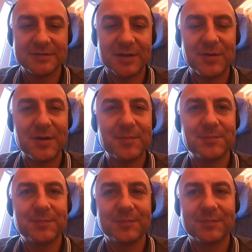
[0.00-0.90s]
So
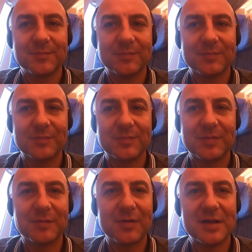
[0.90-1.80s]

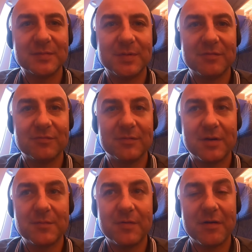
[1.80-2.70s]
the flight's been
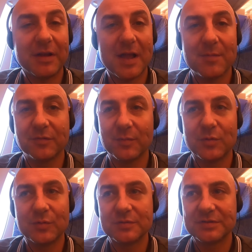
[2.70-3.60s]
very
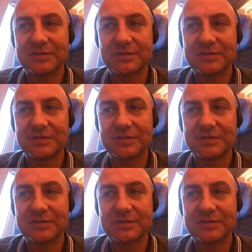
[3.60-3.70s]
comfortable,